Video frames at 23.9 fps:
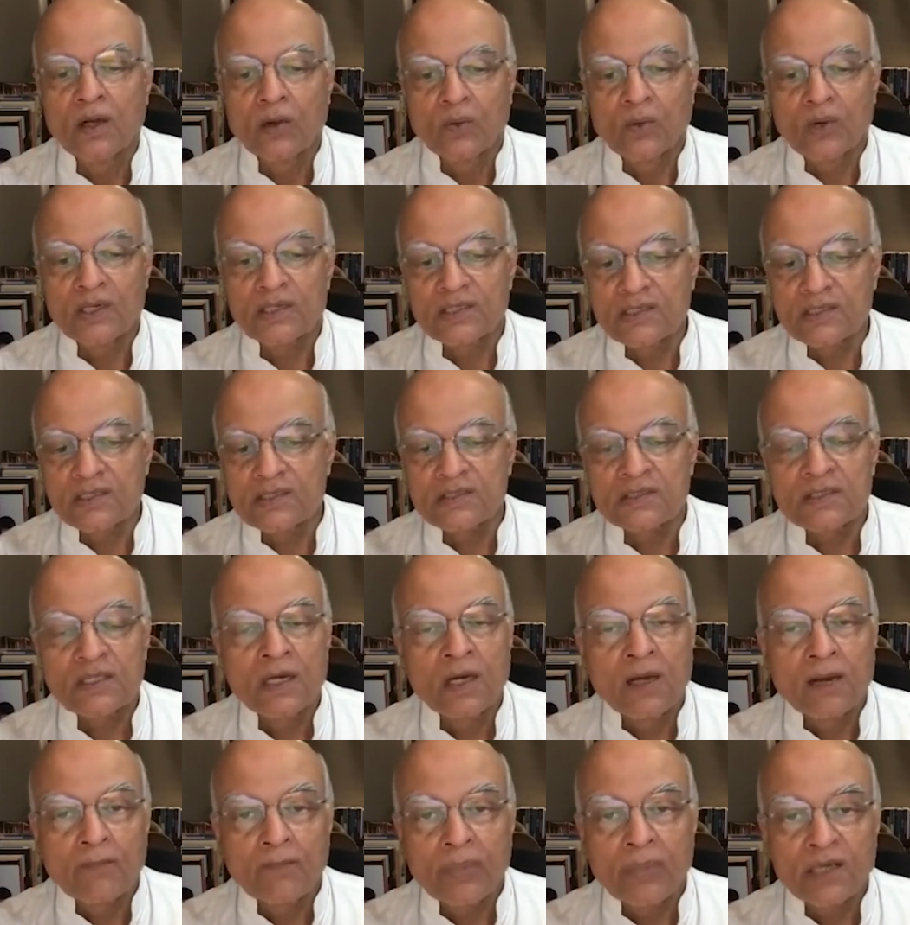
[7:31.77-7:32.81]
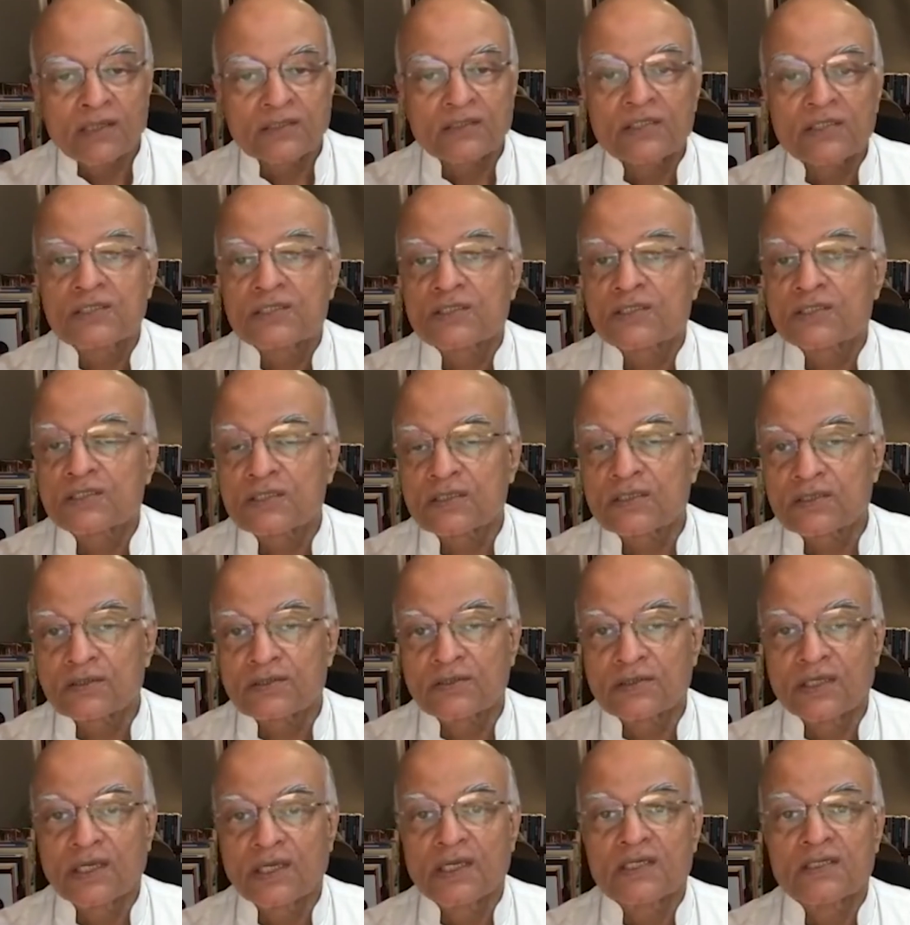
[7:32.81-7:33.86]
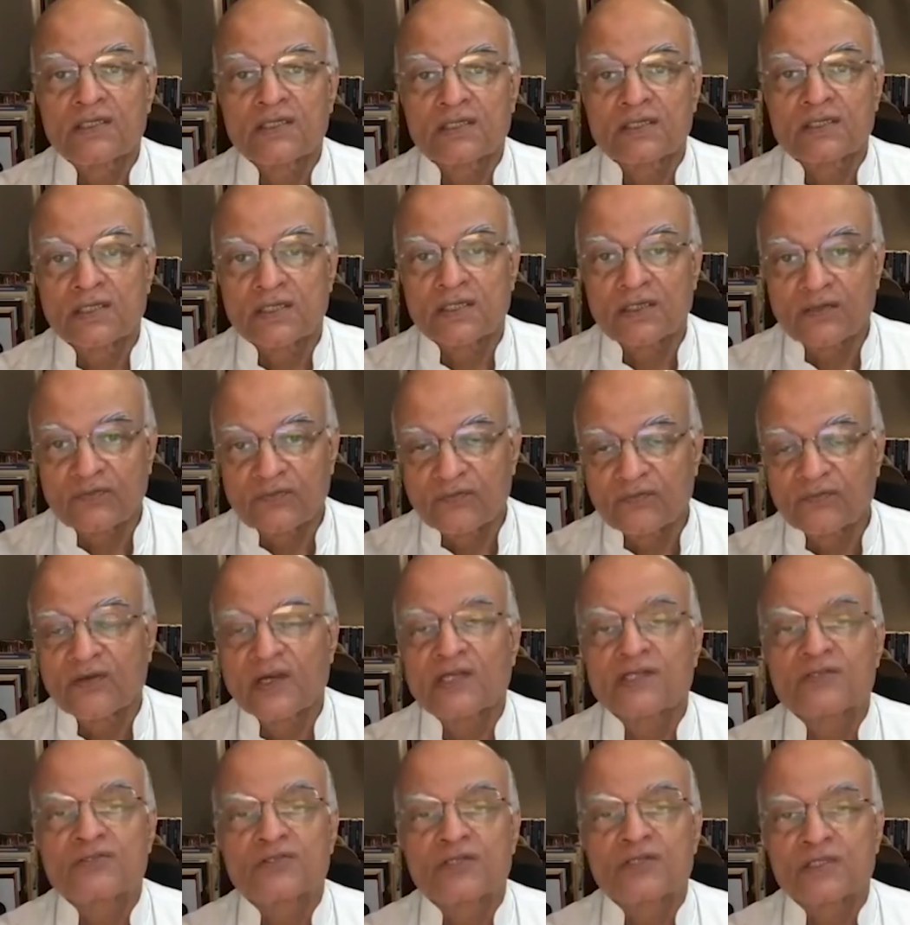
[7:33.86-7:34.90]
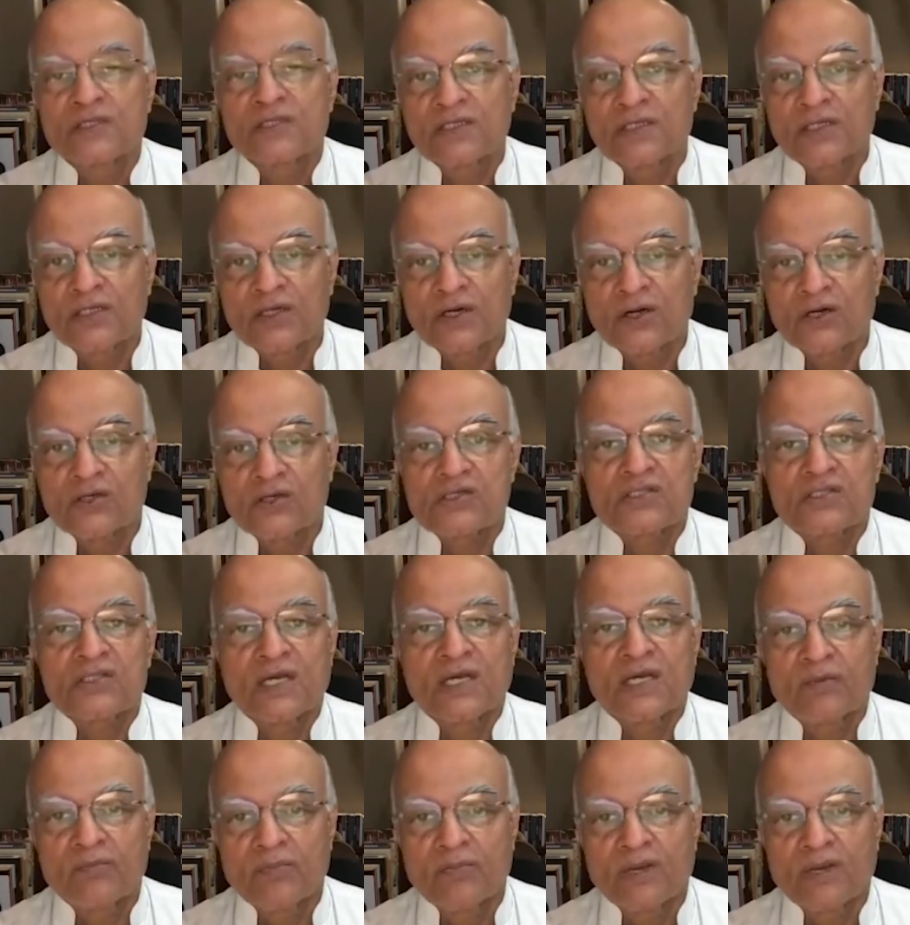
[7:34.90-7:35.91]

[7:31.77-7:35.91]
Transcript: One is partition created an inveterately hostile